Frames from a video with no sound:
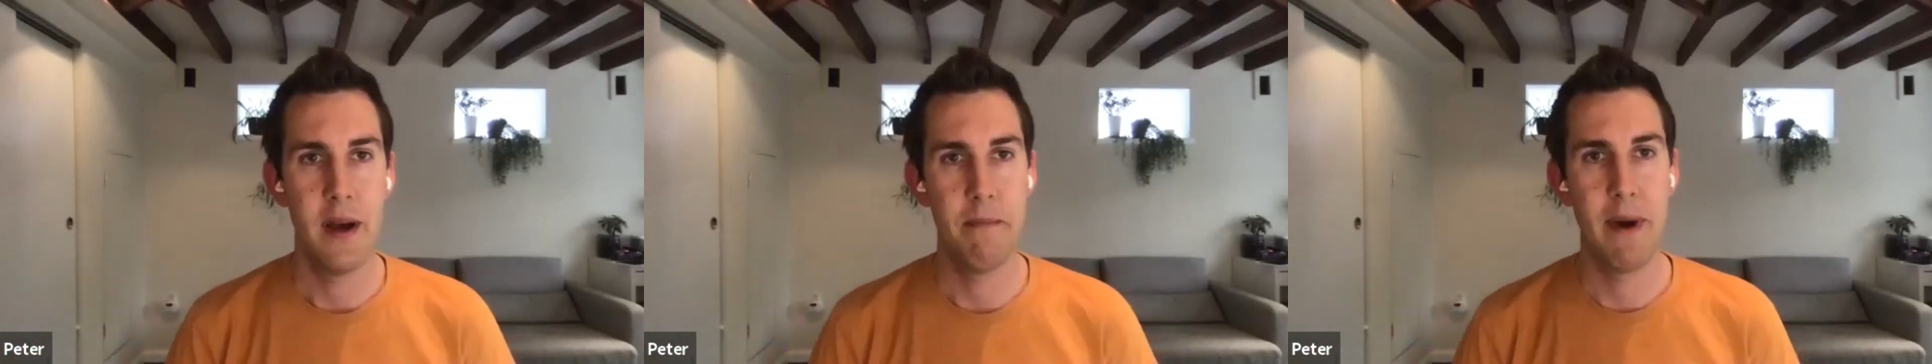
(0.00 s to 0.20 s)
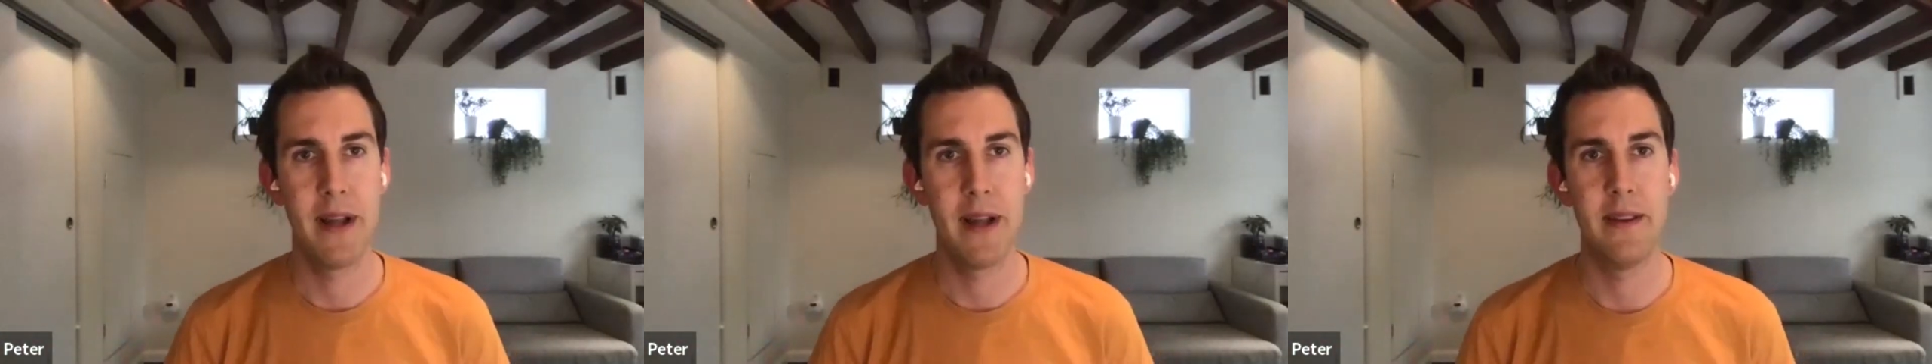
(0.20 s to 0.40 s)

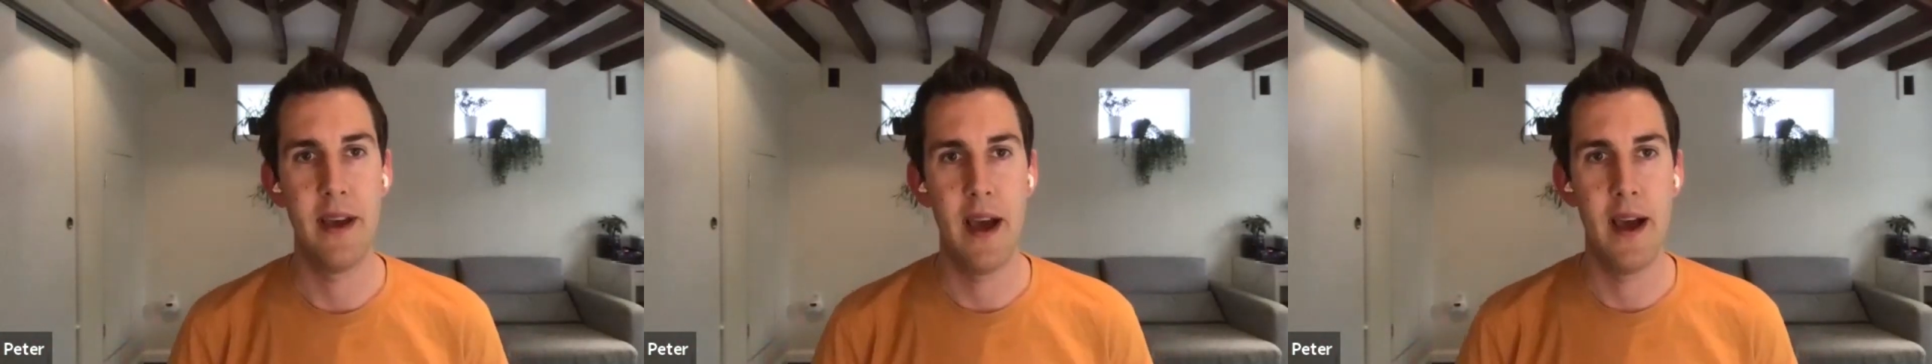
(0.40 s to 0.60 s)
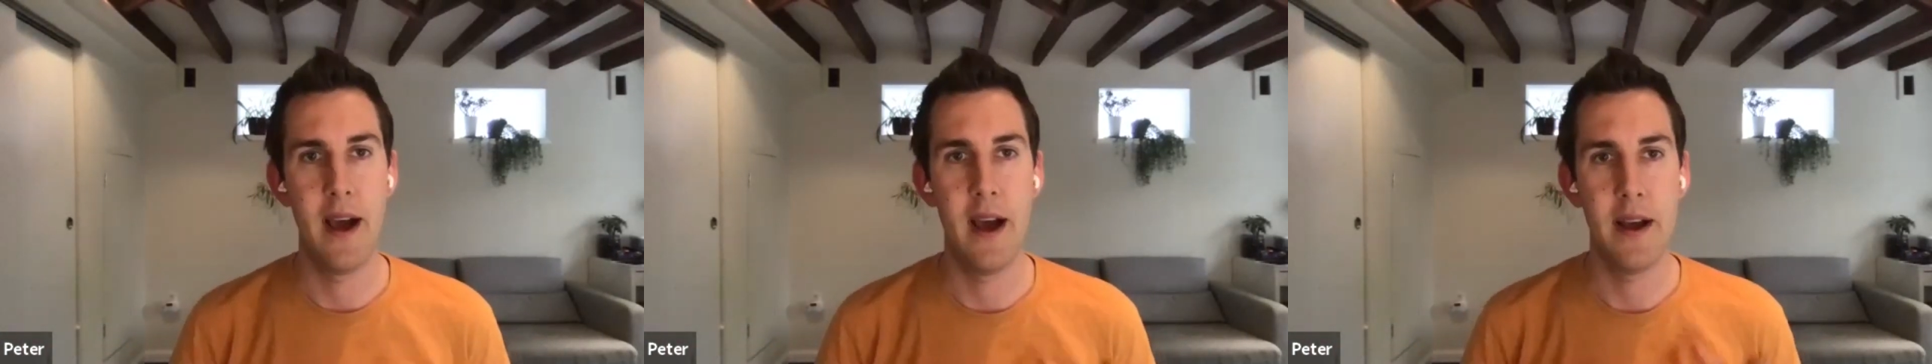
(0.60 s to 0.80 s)
but,
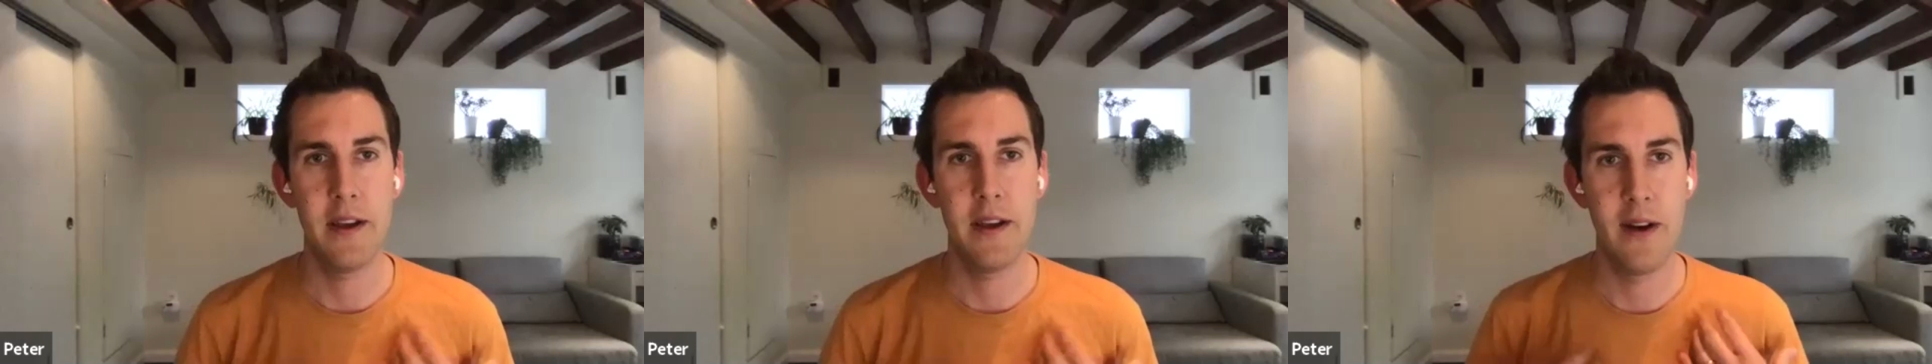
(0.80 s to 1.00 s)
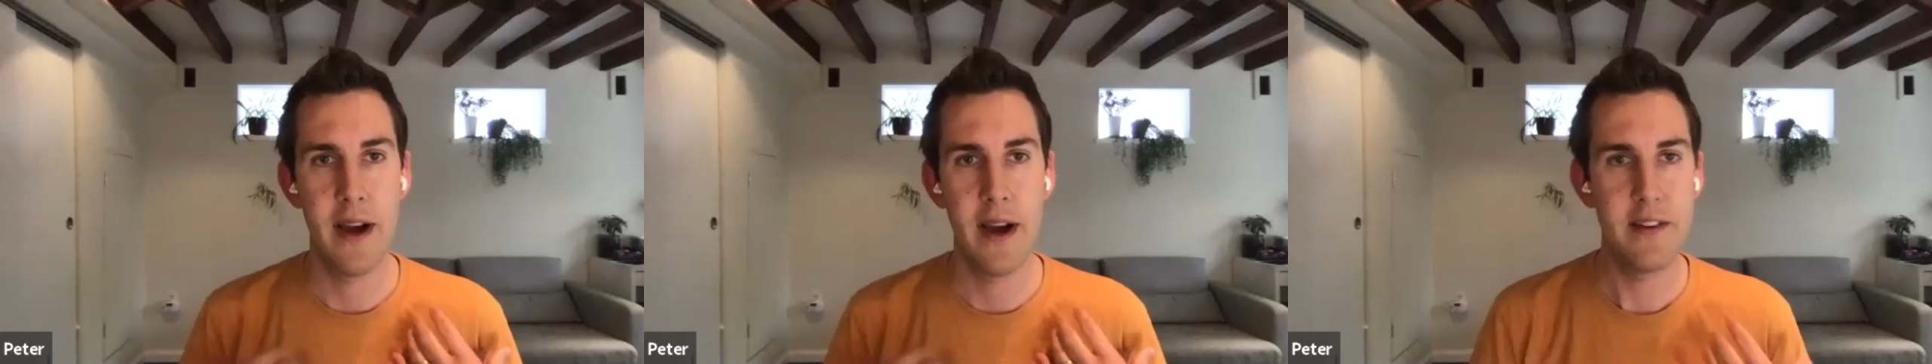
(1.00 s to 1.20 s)
uh,
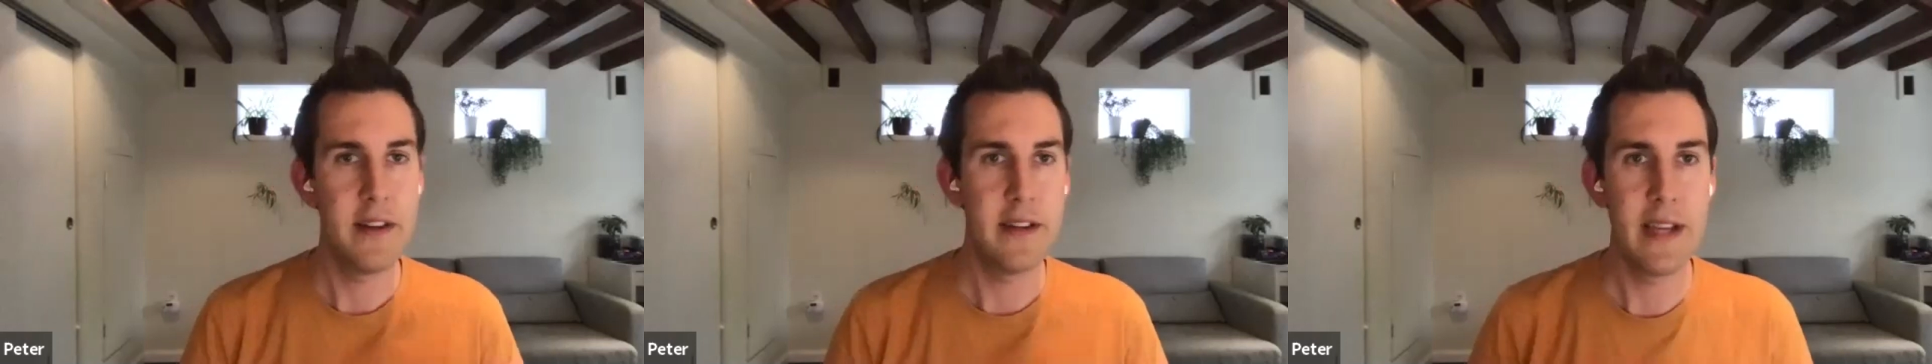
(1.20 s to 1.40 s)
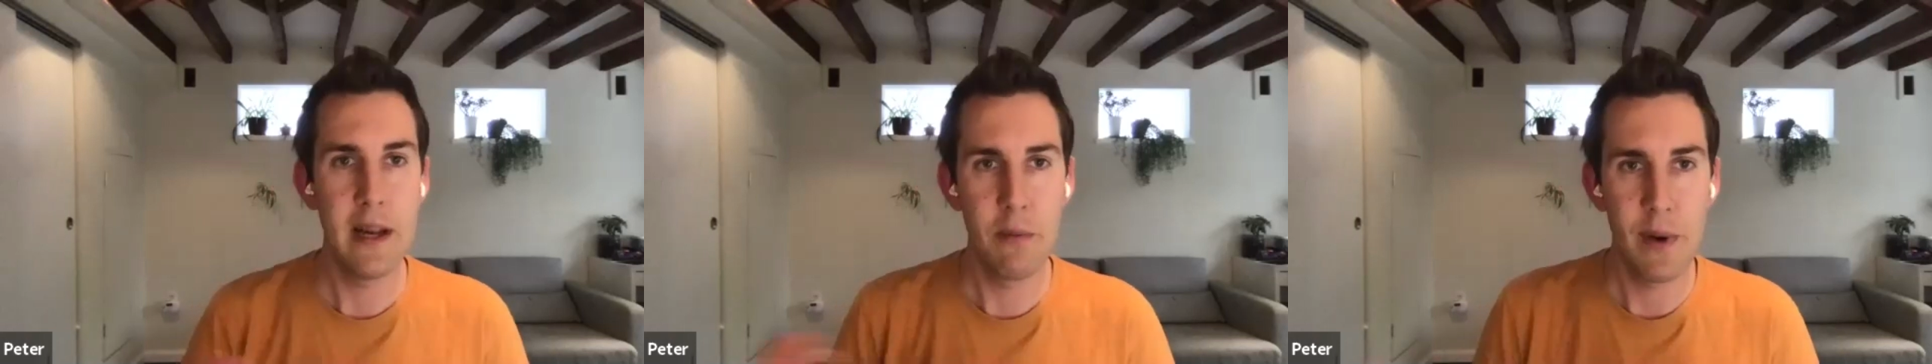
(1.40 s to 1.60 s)
you know, actually
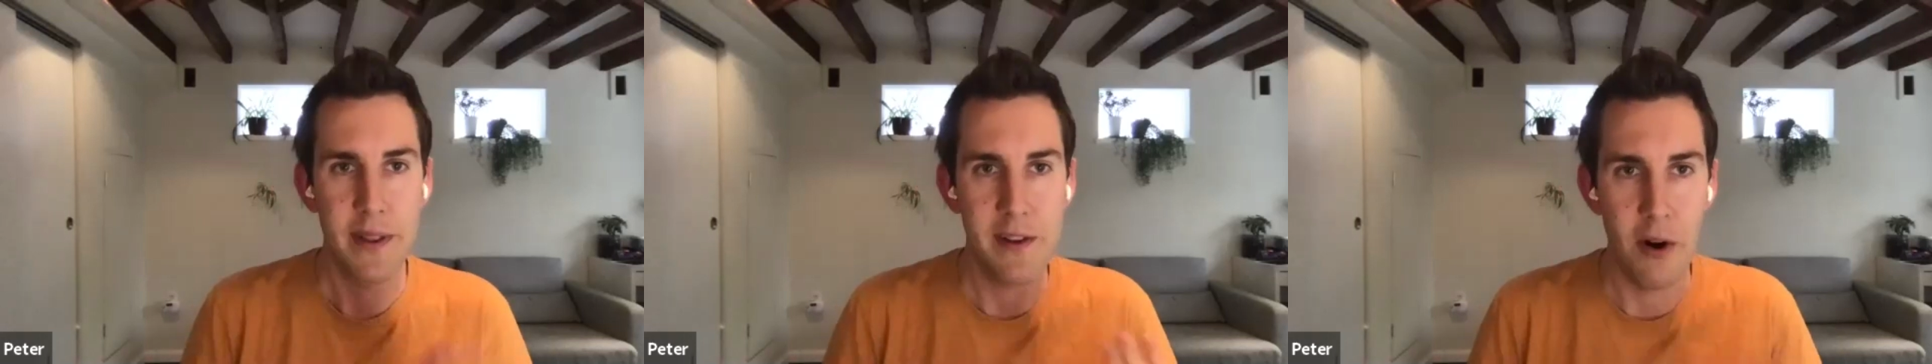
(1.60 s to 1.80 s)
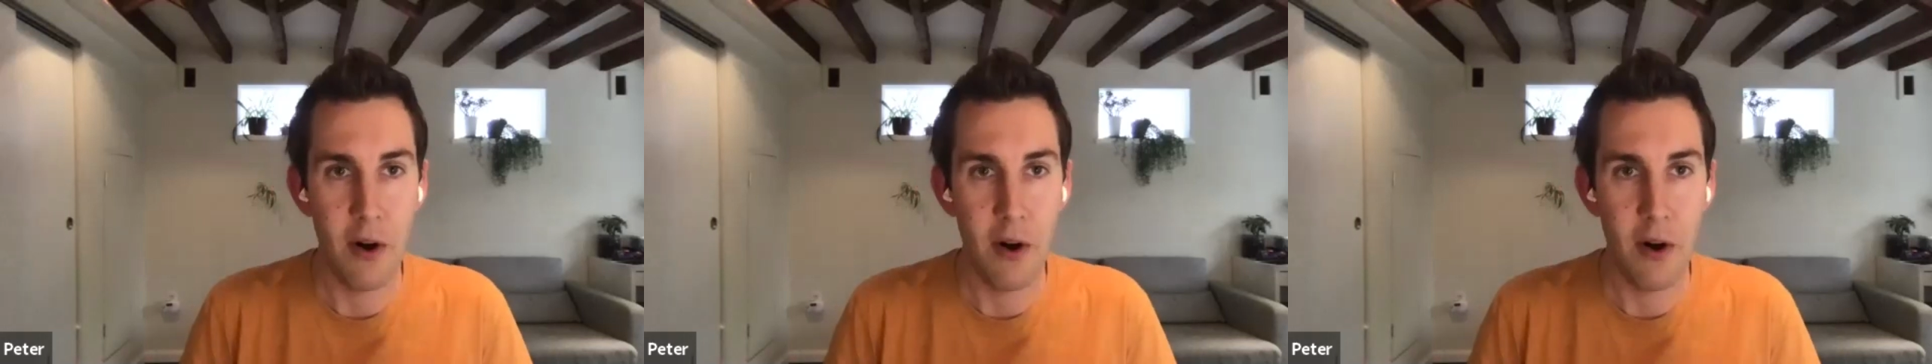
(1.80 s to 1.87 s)
deal with